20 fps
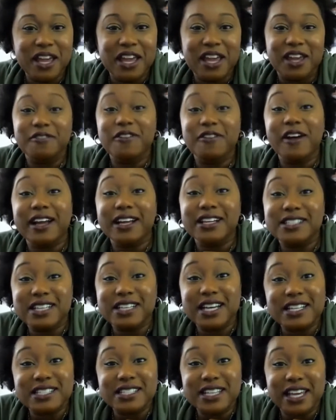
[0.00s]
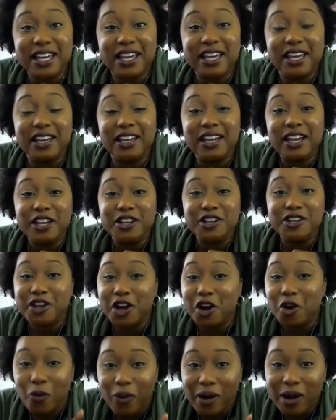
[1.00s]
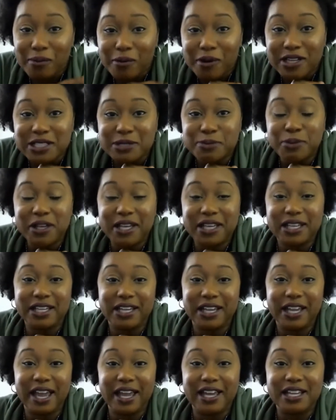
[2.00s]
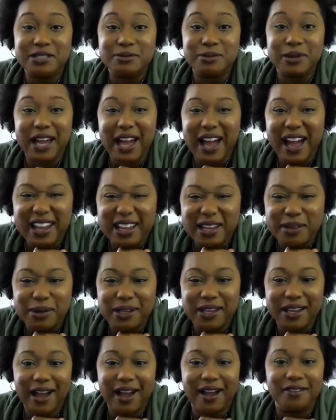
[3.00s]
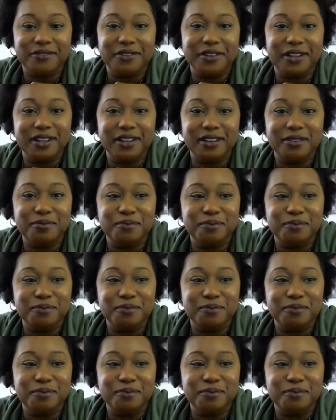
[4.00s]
If I could just get, one more speaking engagement, I could be confident.